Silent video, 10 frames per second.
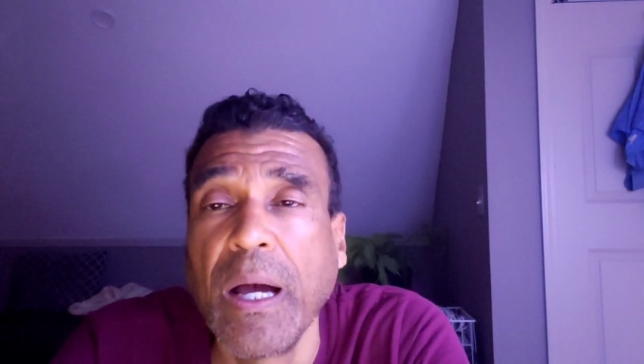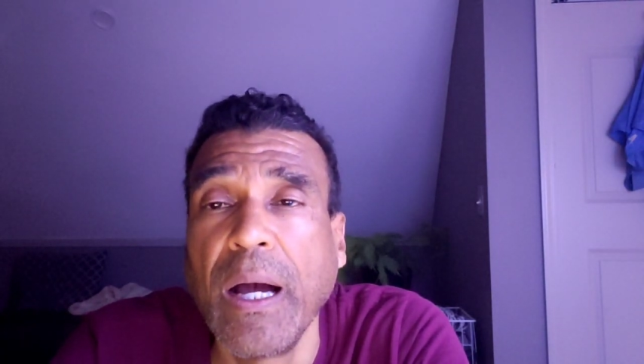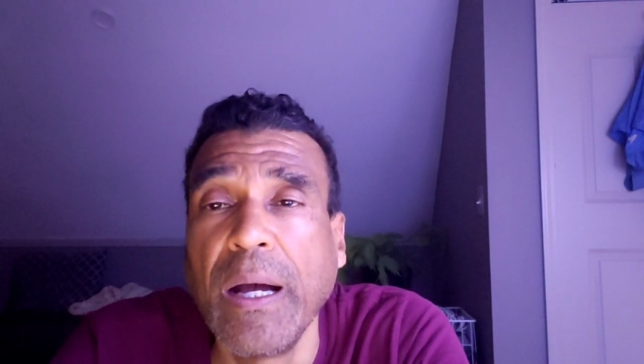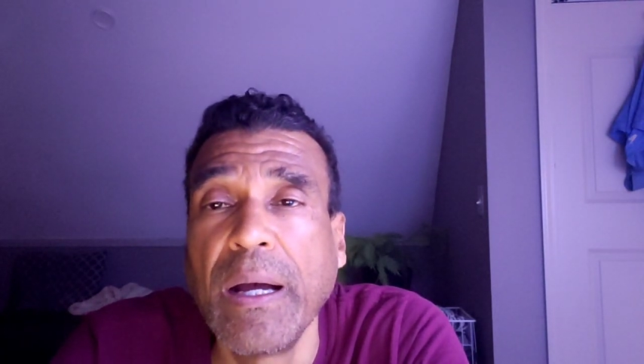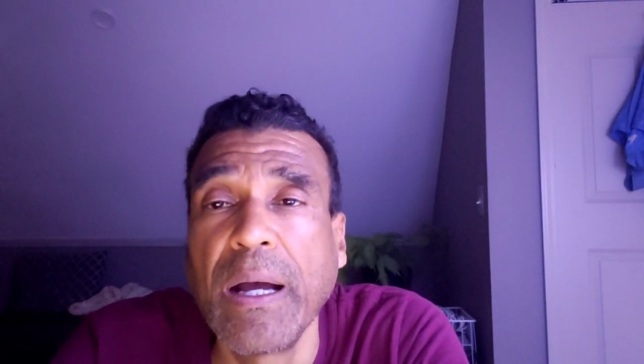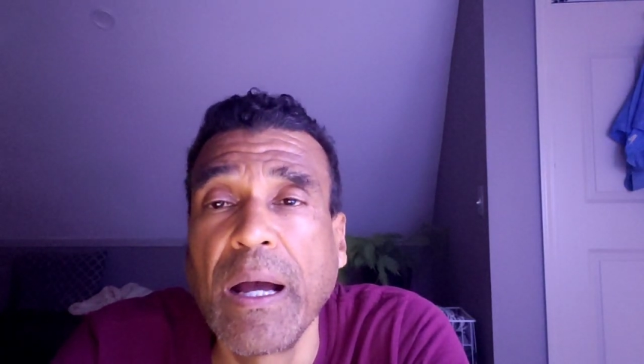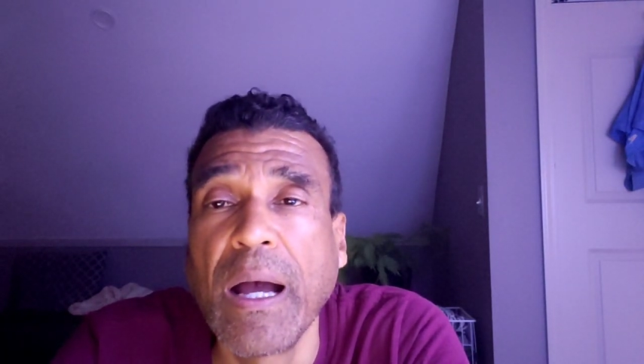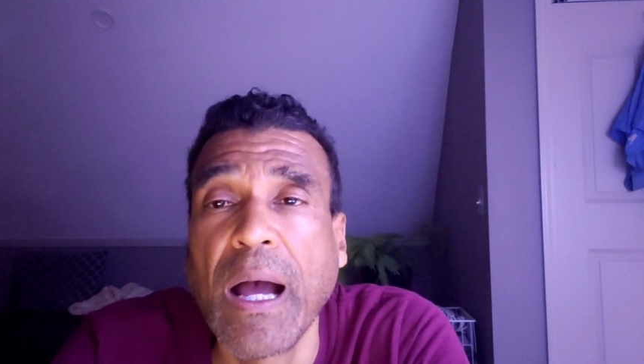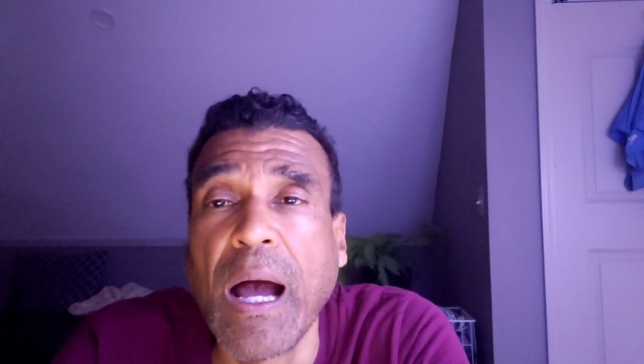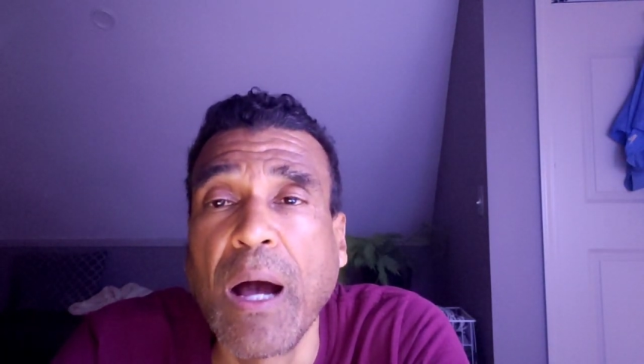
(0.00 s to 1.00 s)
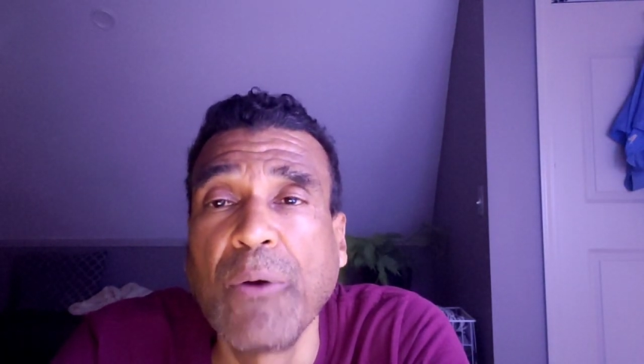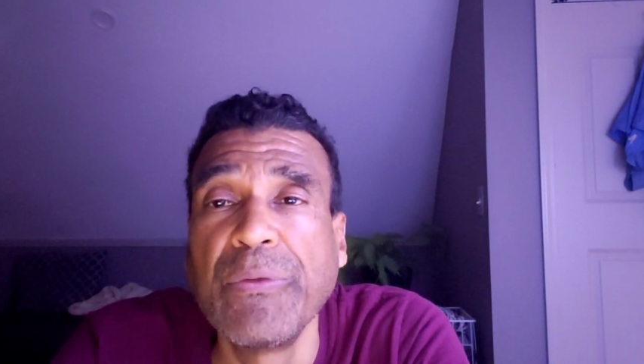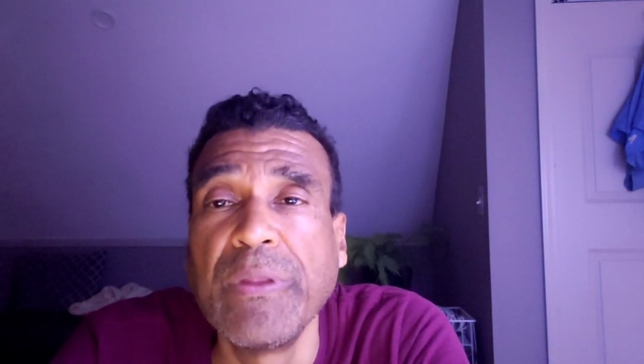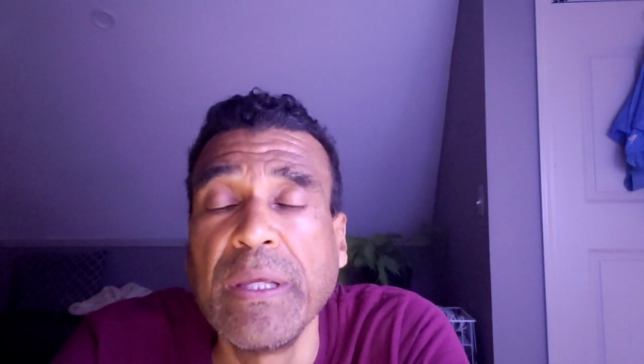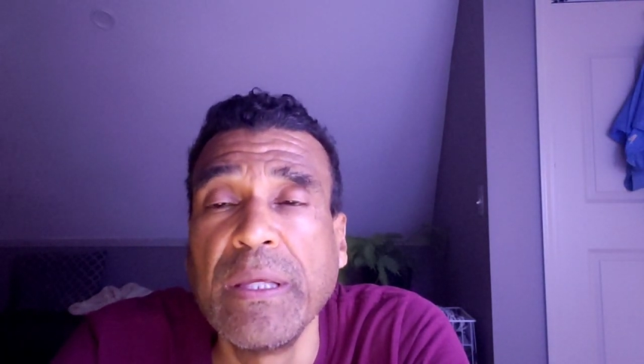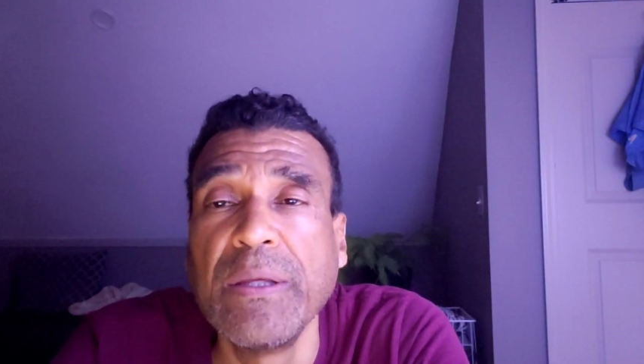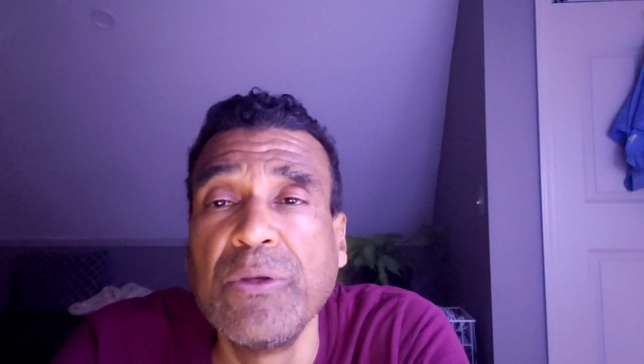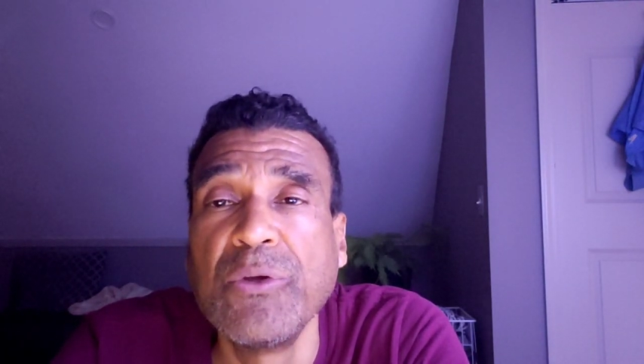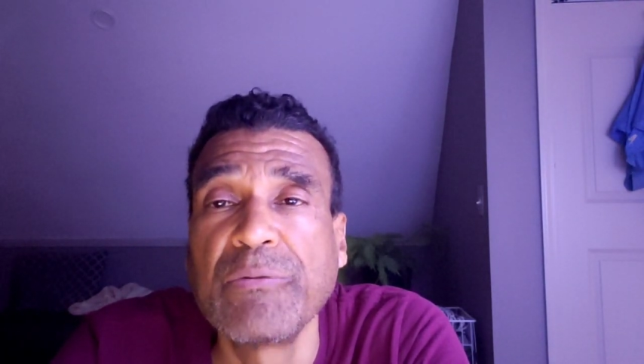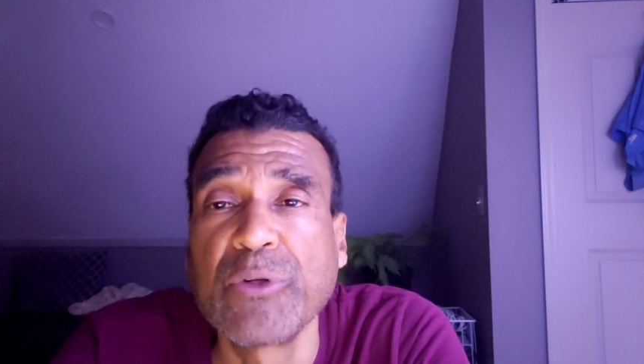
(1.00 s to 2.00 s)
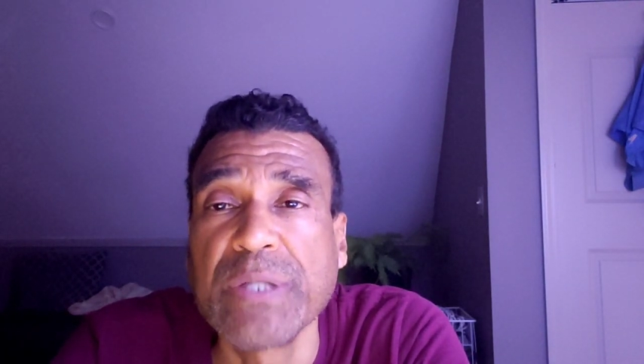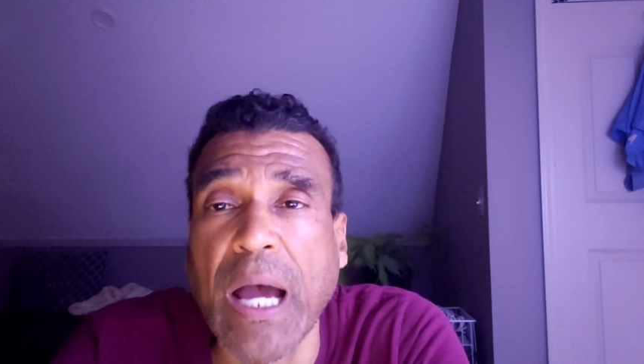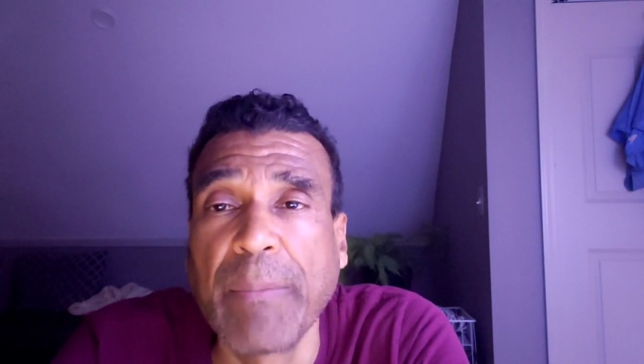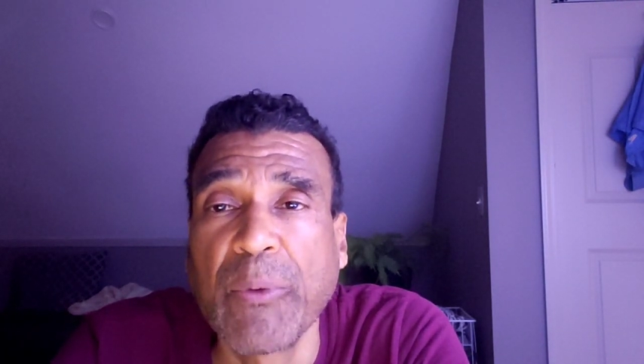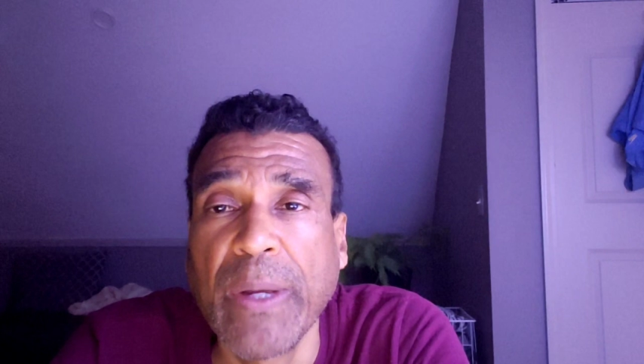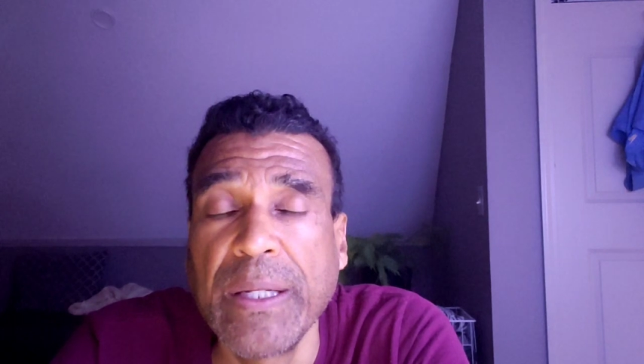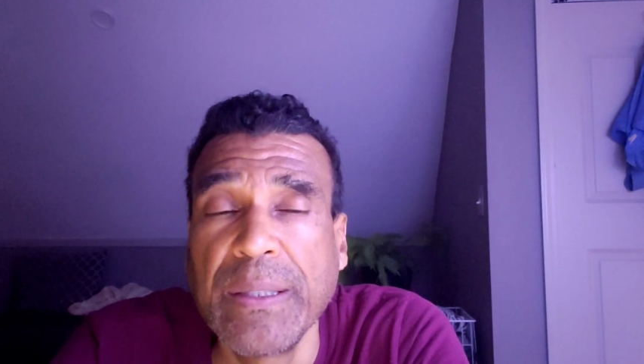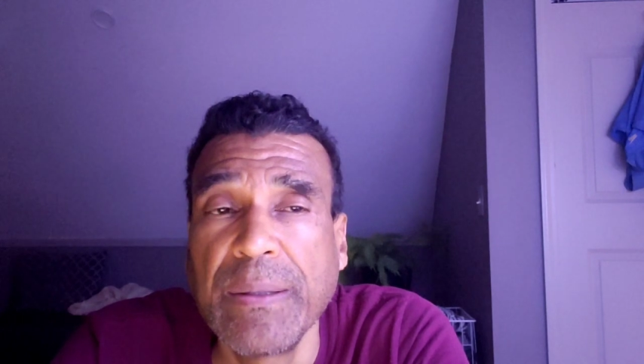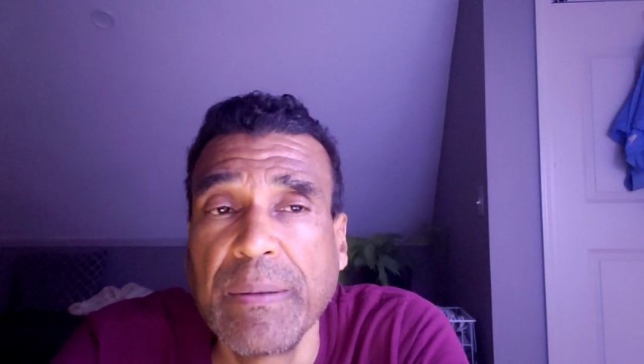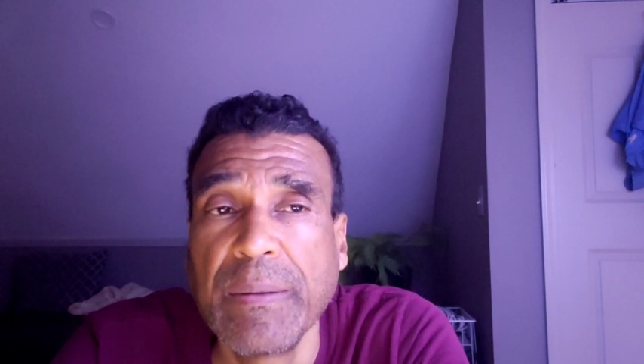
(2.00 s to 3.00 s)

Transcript: uh, how the universe operated